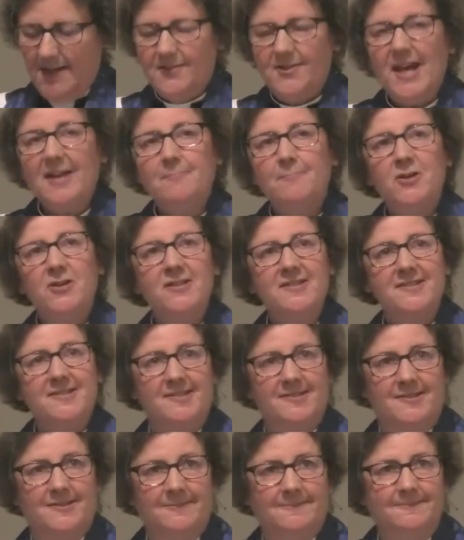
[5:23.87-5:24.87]
That
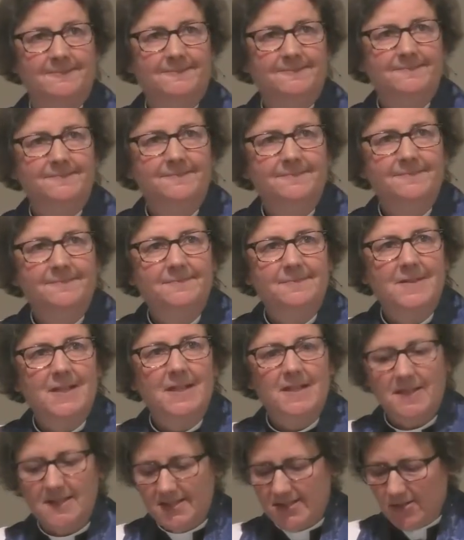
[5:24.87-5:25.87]
person
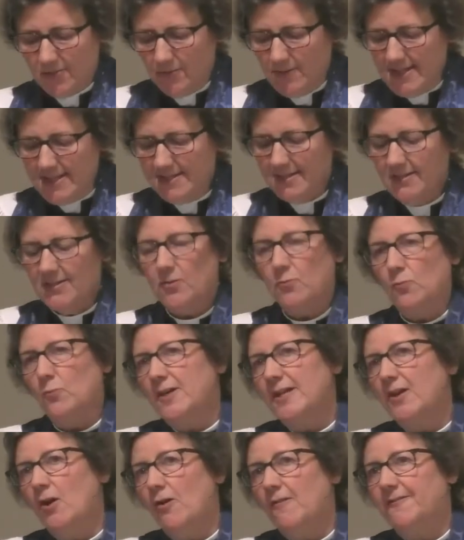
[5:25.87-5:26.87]
is the reason that
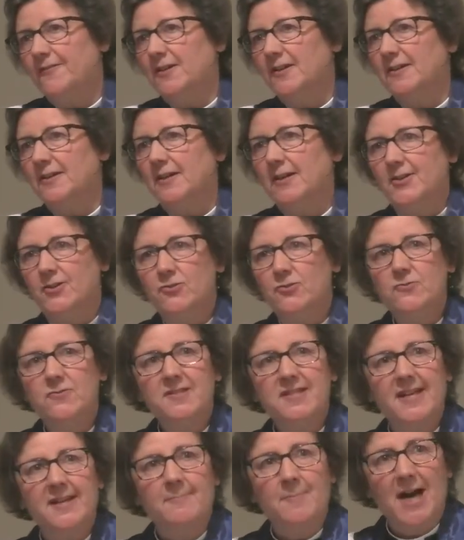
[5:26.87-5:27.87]
we offer a
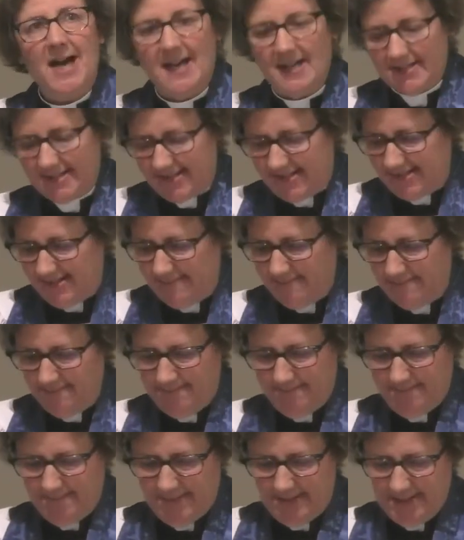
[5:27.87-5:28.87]
noonday mass.
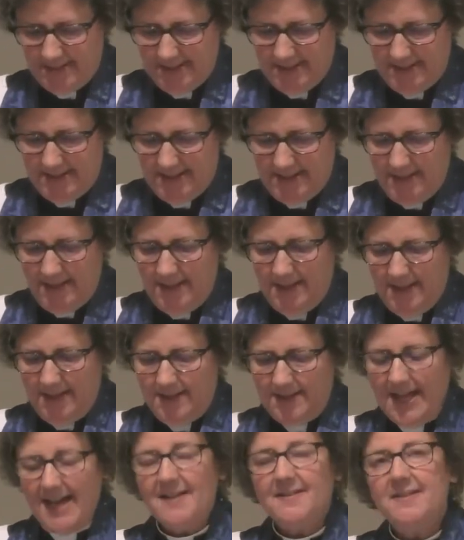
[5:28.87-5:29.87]

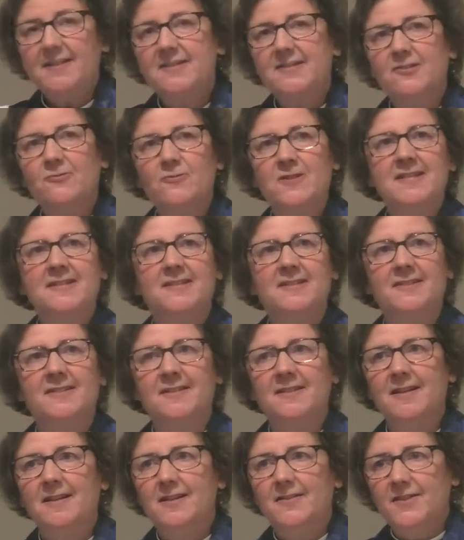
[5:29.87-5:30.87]
That is the
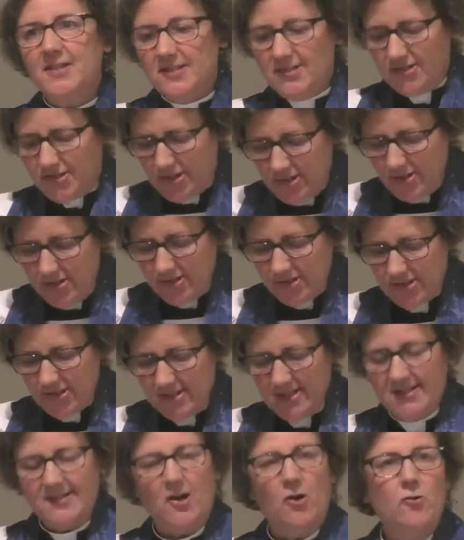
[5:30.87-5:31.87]
reason this church
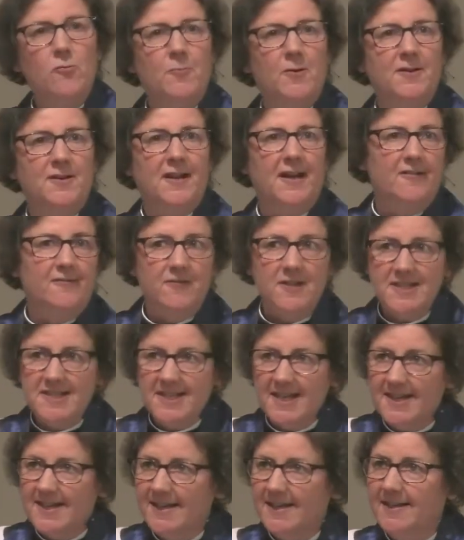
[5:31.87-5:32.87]
is open every
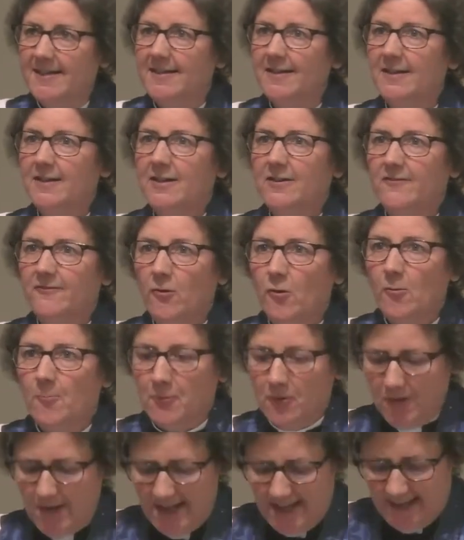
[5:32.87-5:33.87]
day for
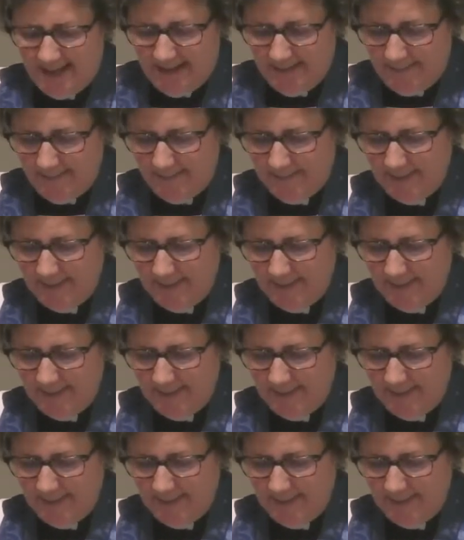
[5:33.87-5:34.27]
prayer.